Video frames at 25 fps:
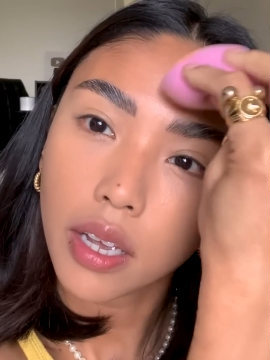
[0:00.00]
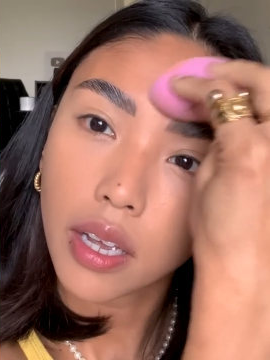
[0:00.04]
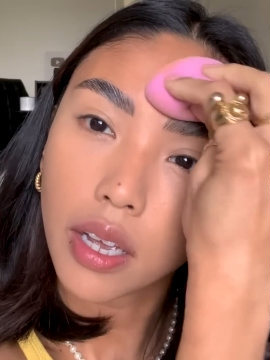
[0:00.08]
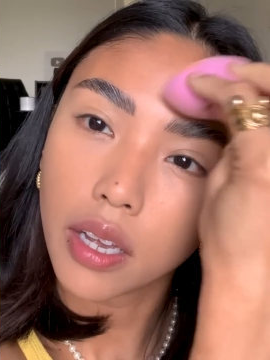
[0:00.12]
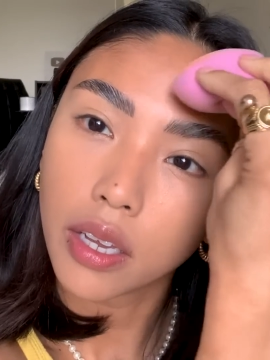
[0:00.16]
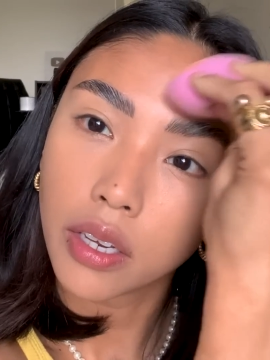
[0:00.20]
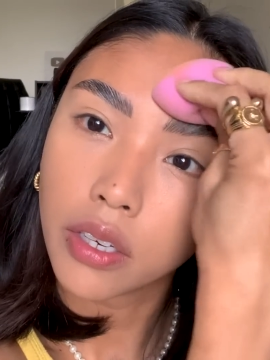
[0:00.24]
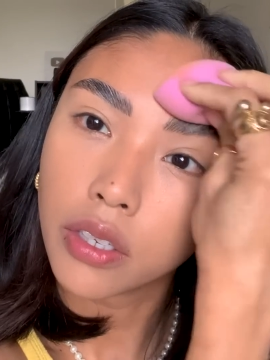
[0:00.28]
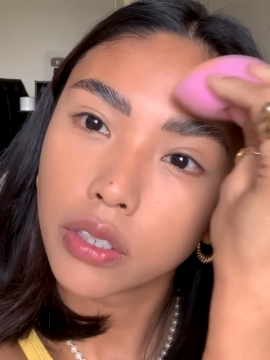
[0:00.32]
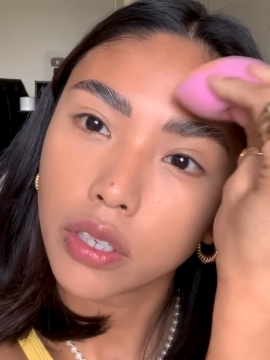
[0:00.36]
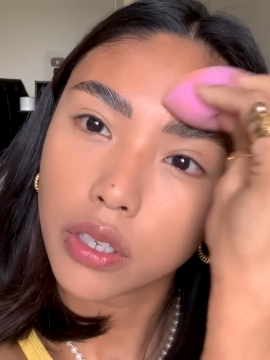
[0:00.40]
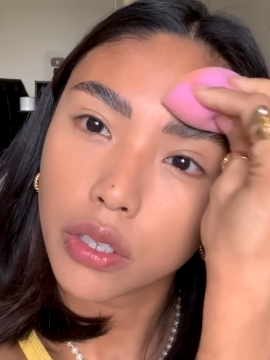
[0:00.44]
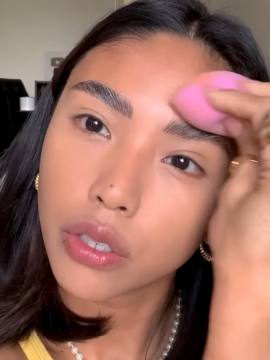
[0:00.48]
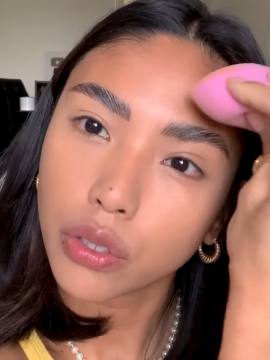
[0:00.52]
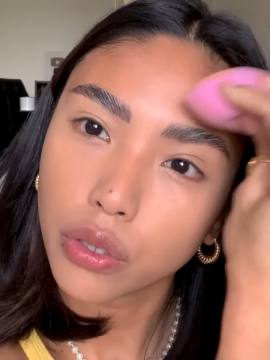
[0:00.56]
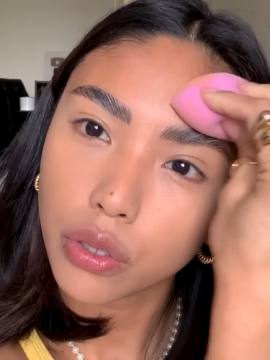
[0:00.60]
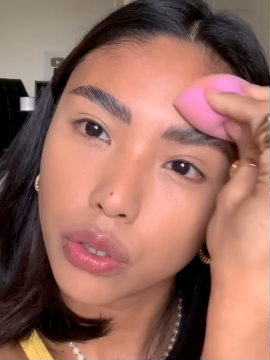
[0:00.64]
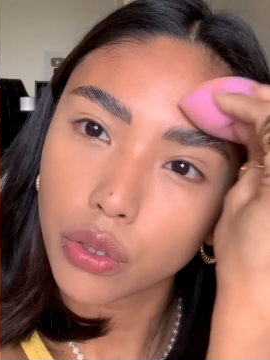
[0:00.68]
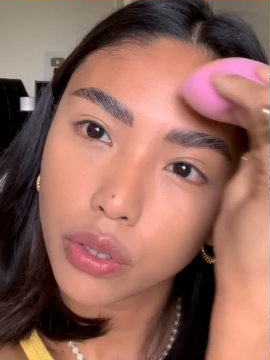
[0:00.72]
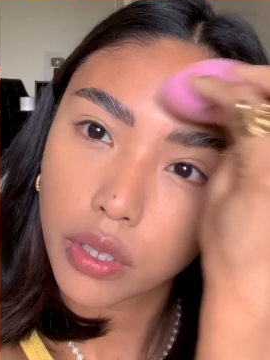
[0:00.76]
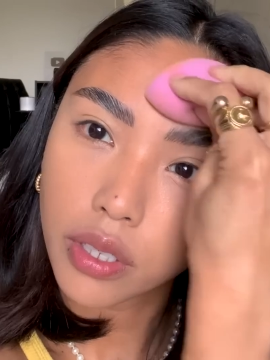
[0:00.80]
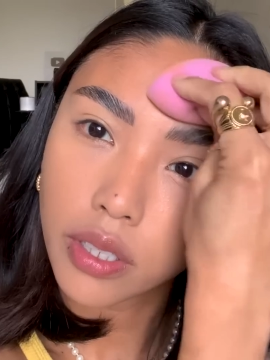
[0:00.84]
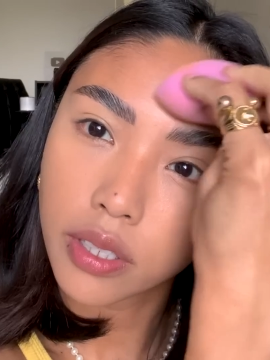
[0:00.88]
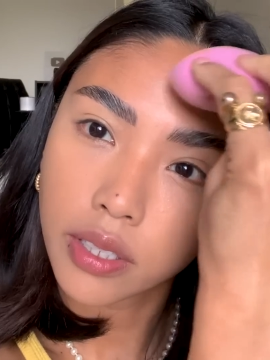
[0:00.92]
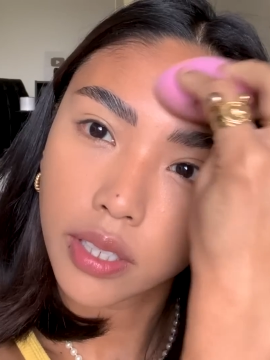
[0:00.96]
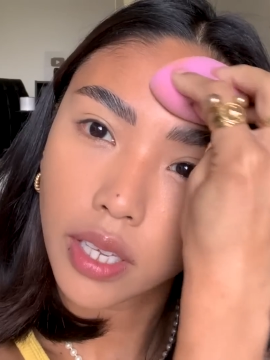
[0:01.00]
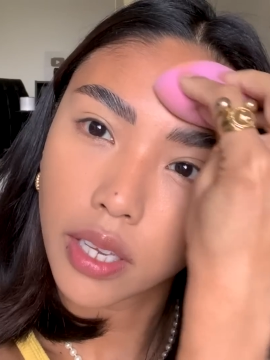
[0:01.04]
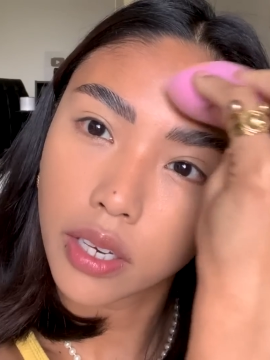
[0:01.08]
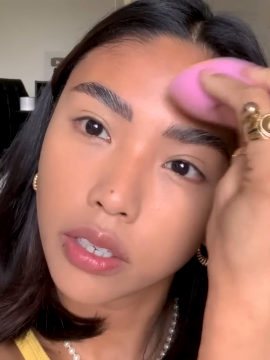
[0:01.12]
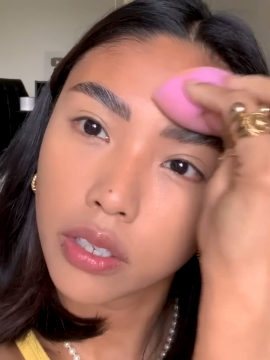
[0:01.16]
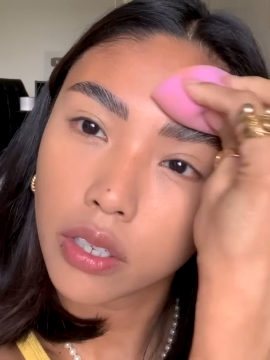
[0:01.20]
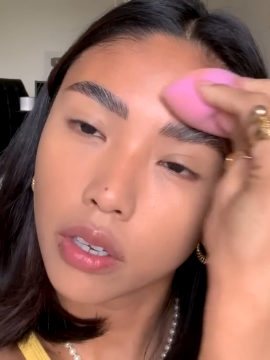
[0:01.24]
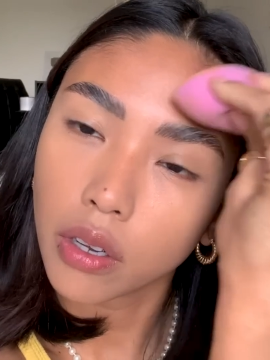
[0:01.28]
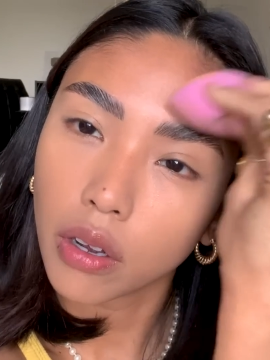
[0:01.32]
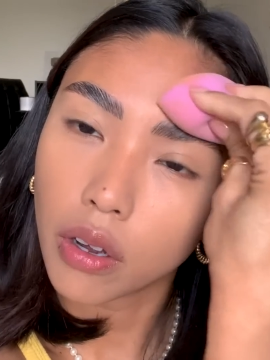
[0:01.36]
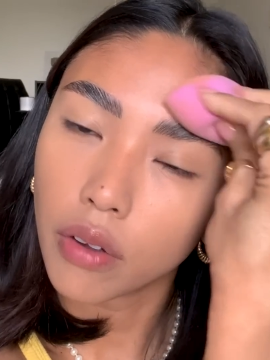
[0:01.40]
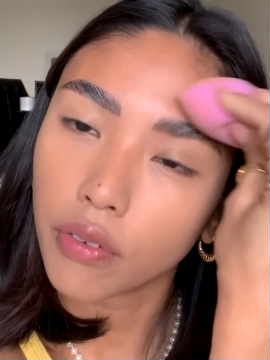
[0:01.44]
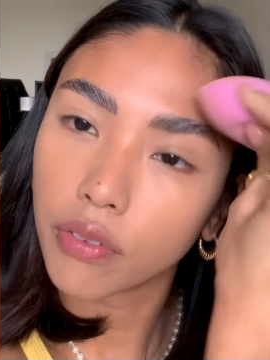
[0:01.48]
and just do the
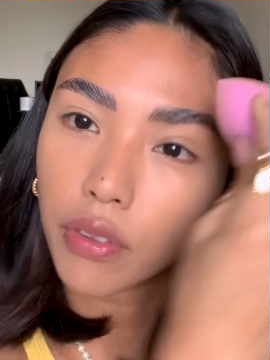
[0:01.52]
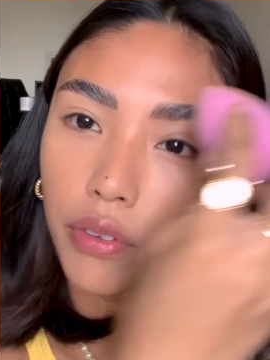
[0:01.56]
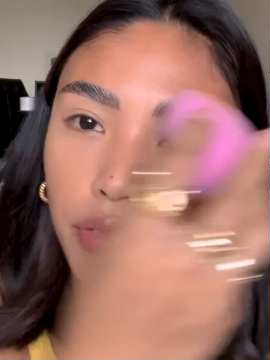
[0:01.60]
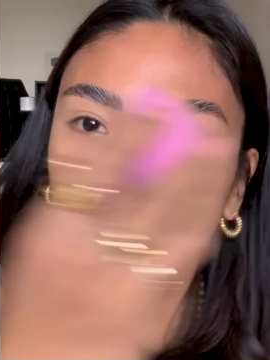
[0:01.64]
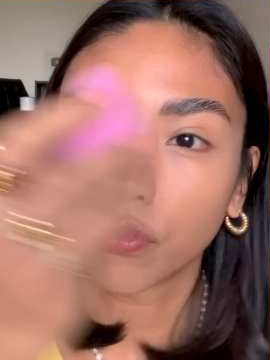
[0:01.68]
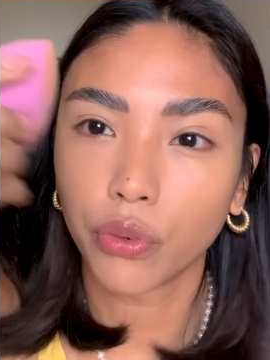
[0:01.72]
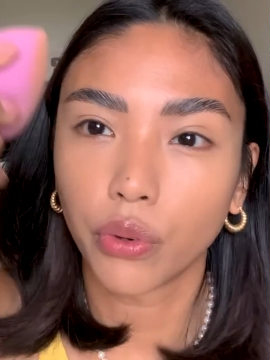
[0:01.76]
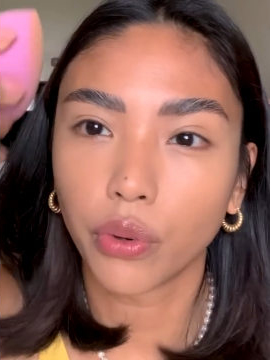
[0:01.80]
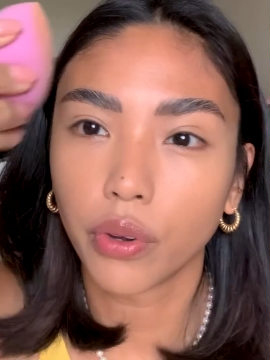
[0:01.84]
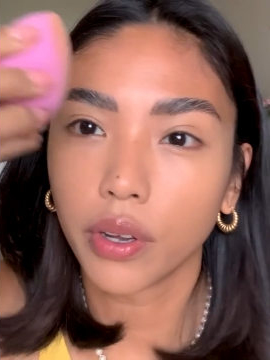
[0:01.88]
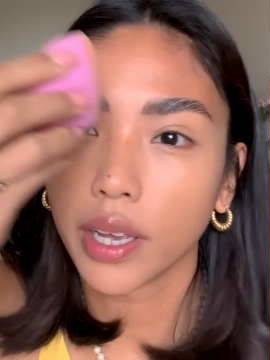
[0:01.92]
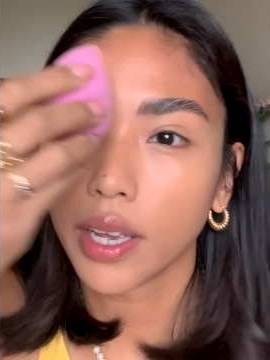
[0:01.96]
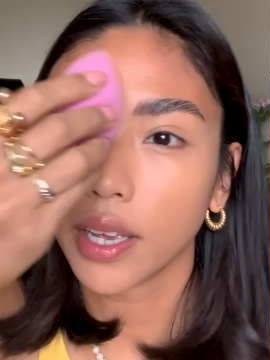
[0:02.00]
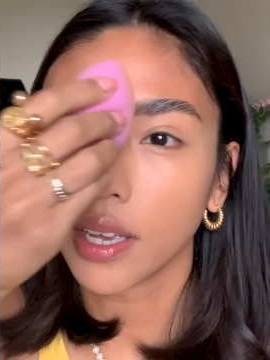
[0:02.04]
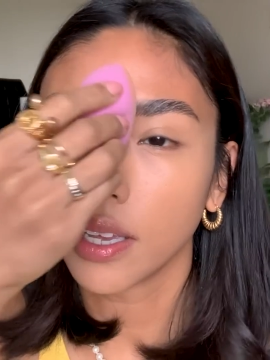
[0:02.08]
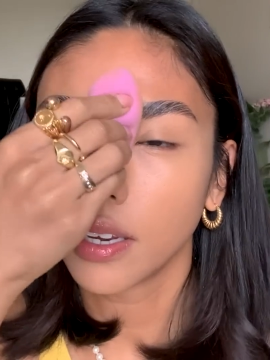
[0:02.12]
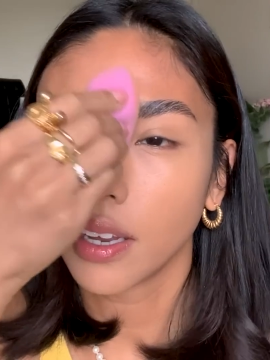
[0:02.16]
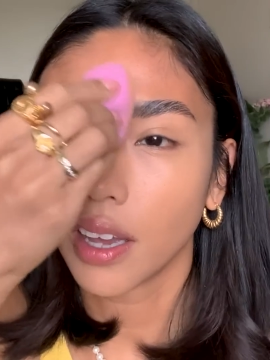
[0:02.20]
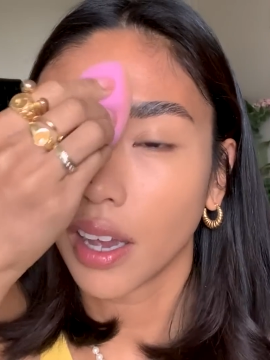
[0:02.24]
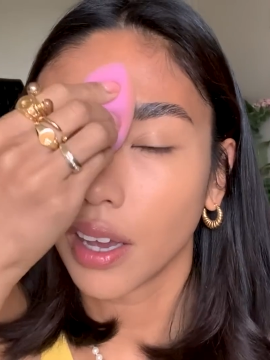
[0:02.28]
center of the forehead.